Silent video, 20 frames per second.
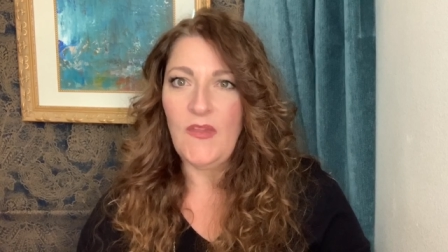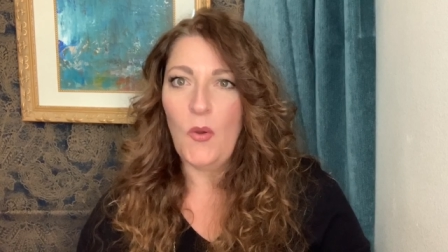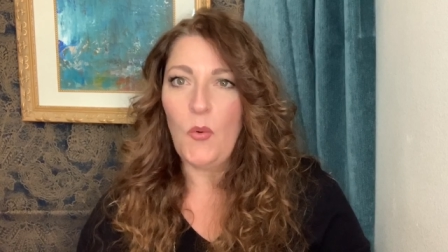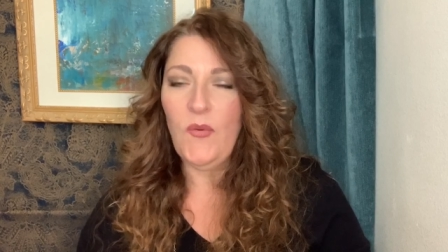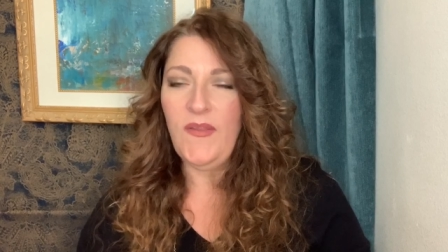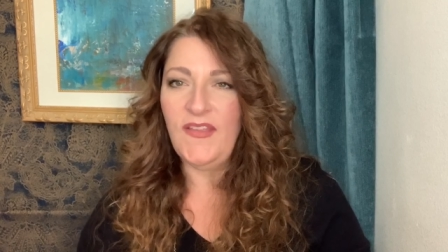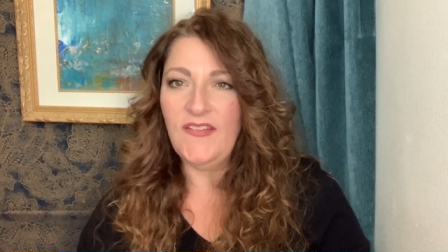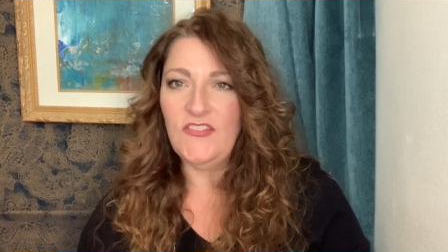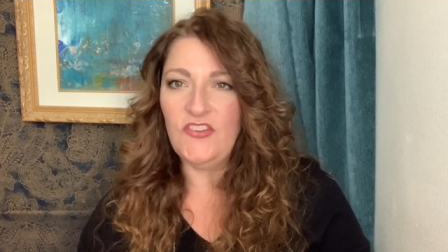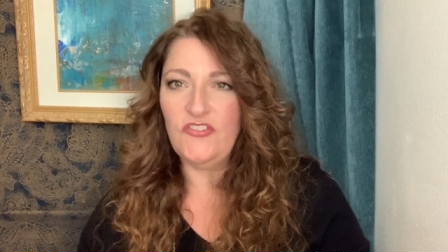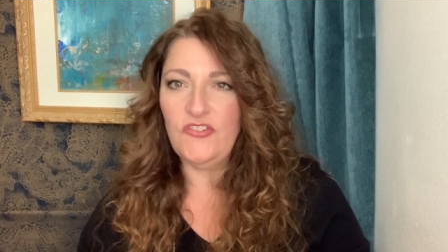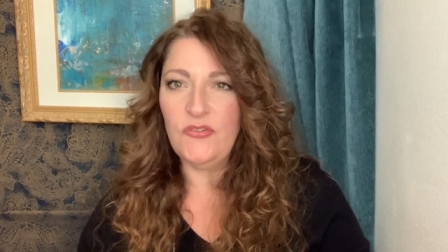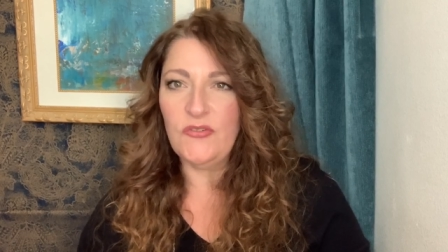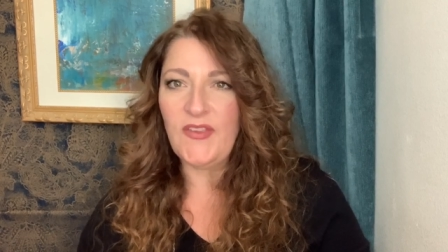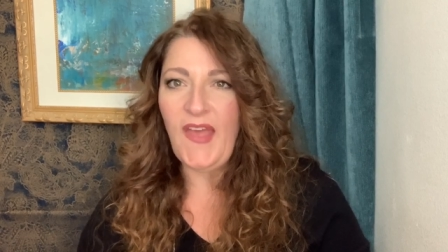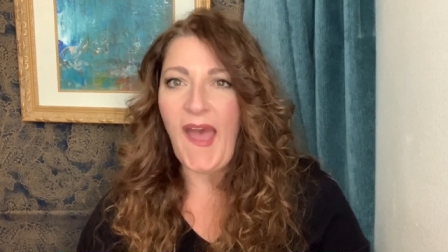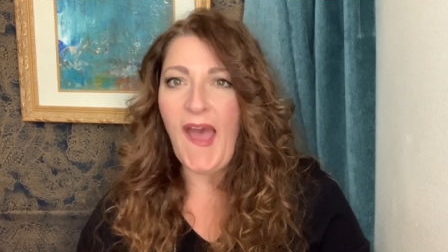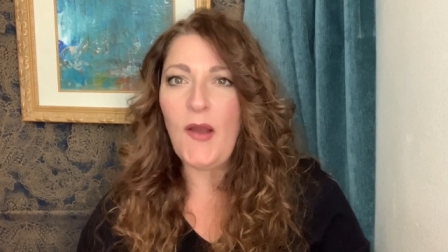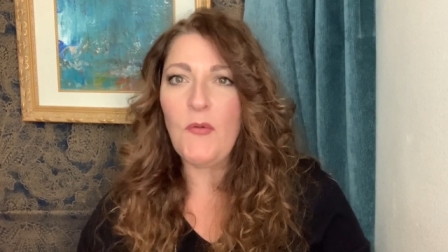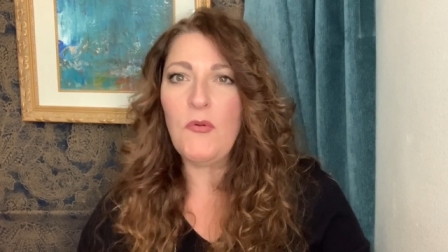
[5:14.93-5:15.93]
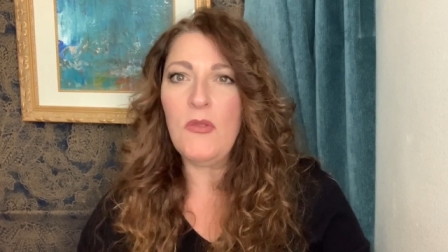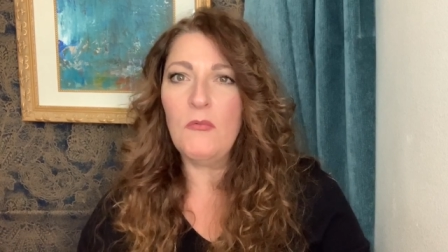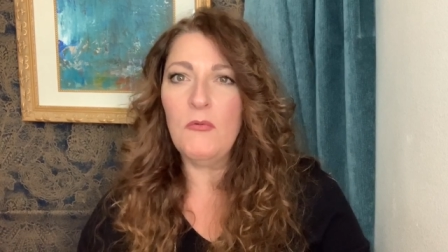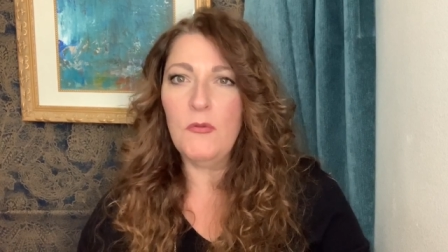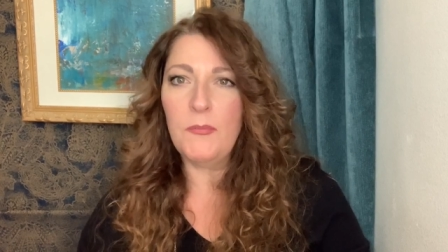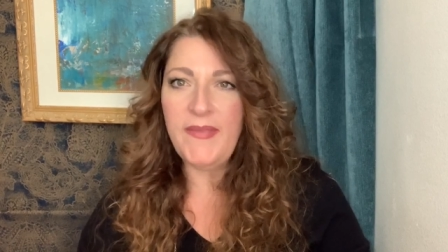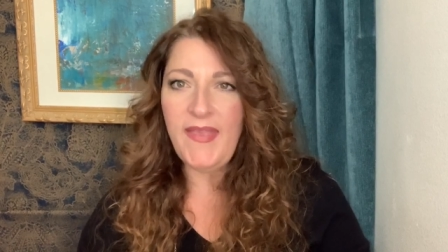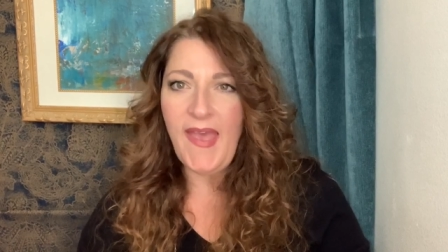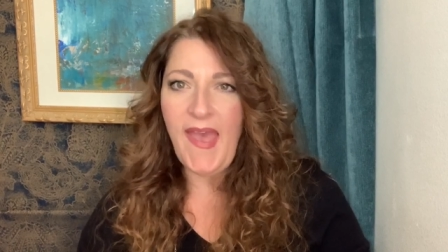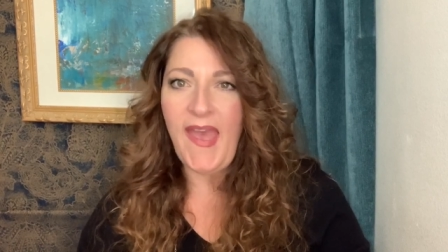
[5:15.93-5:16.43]
We get to choose how we will
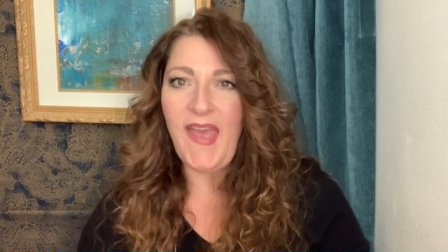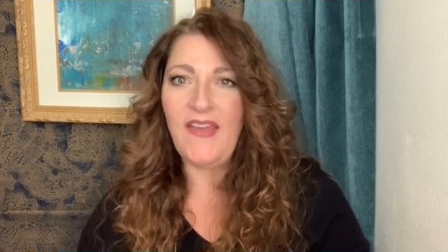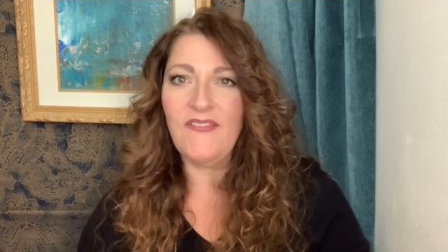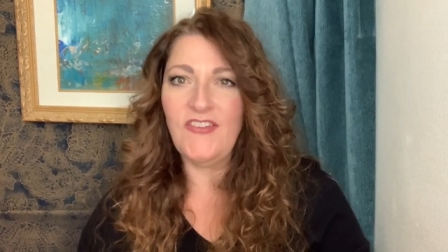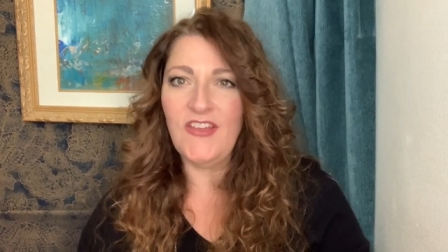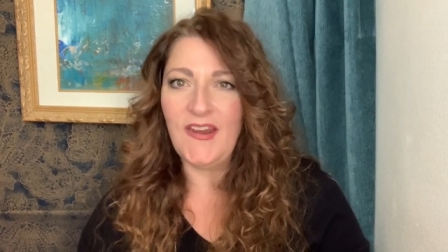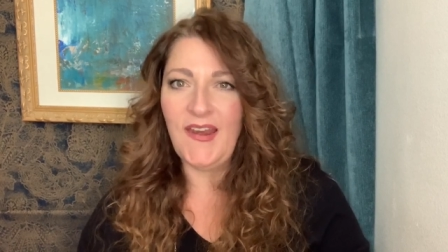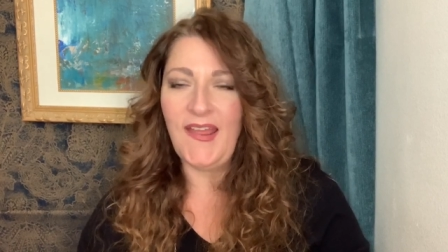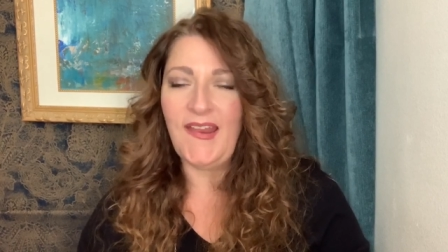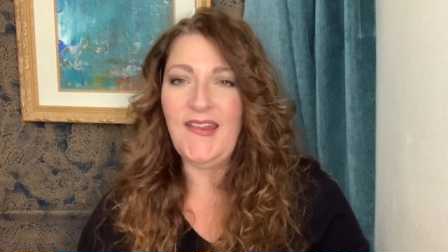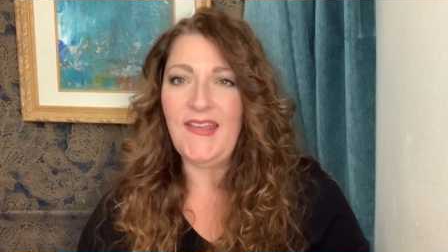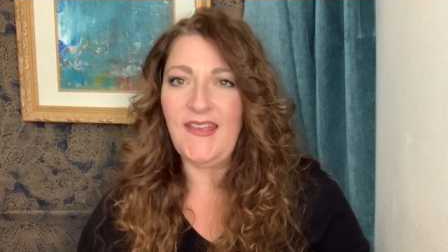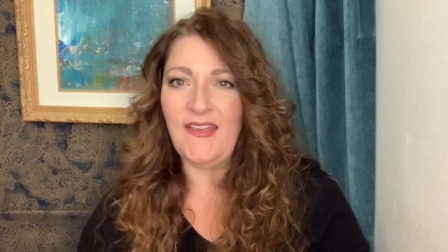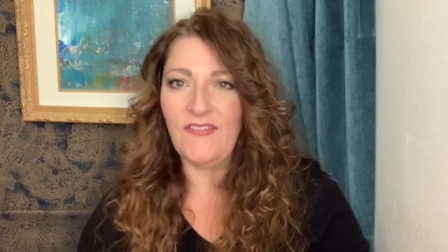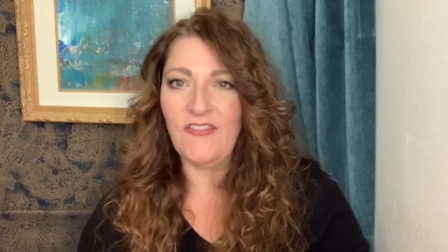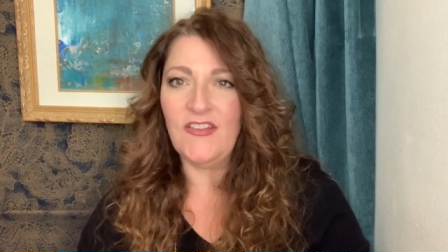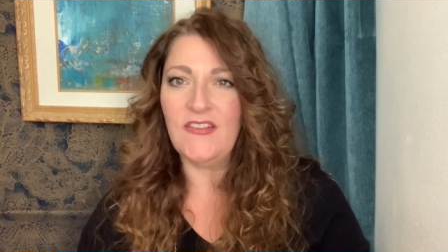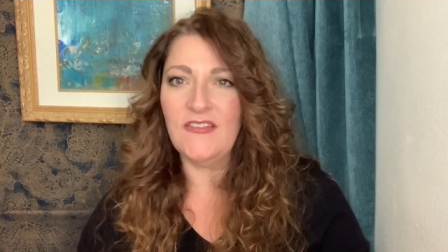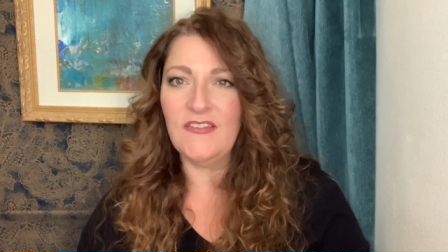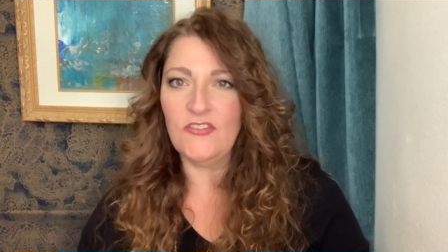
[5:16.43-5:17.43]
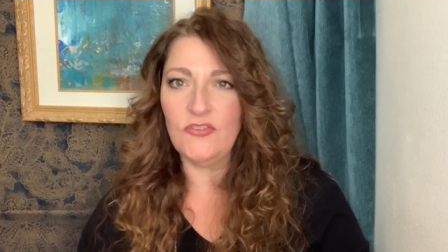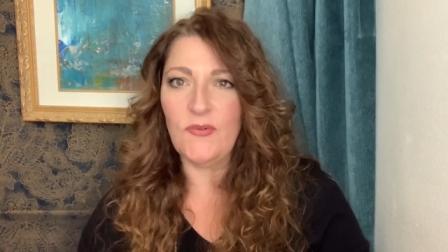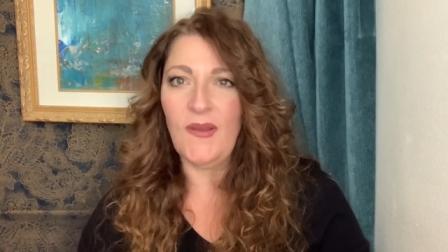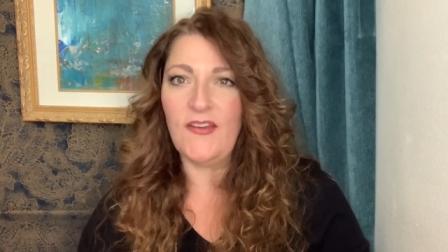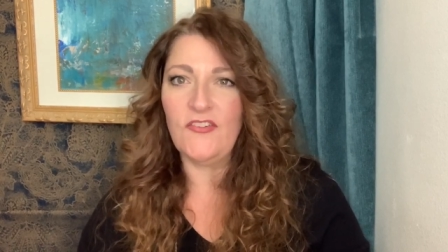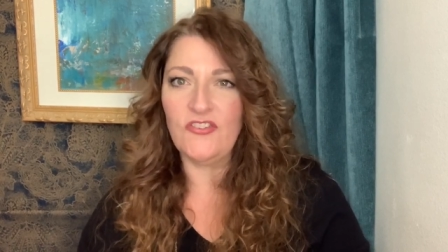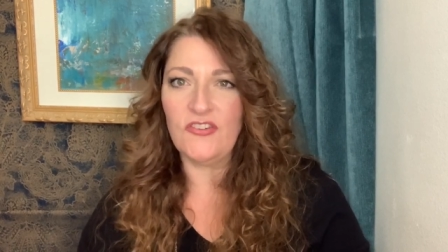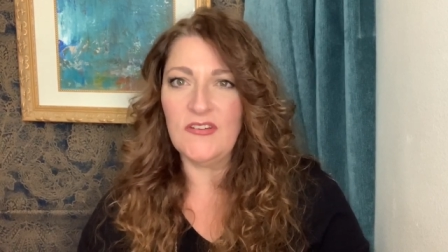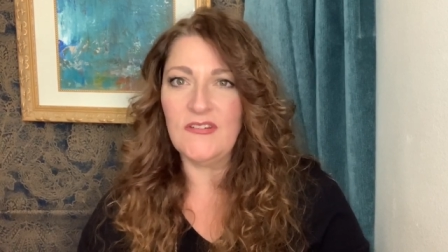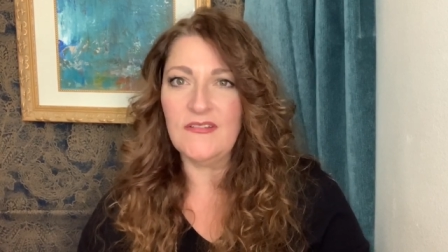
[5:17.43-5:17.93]
behave in any given
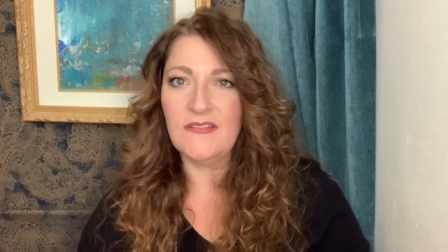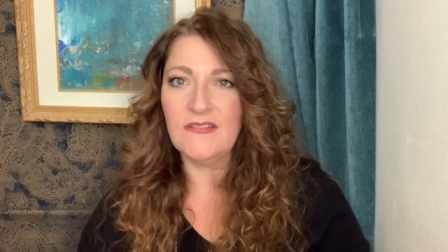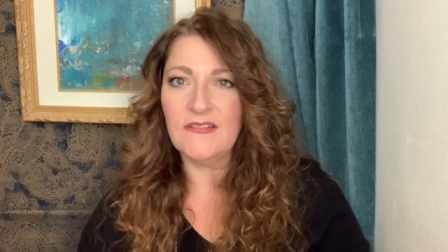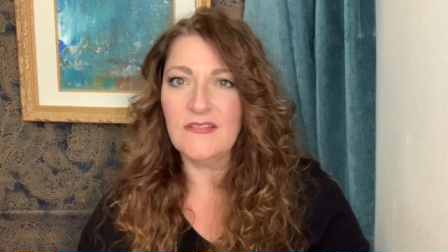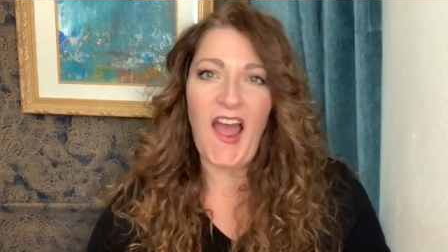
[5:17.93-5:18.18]
situation.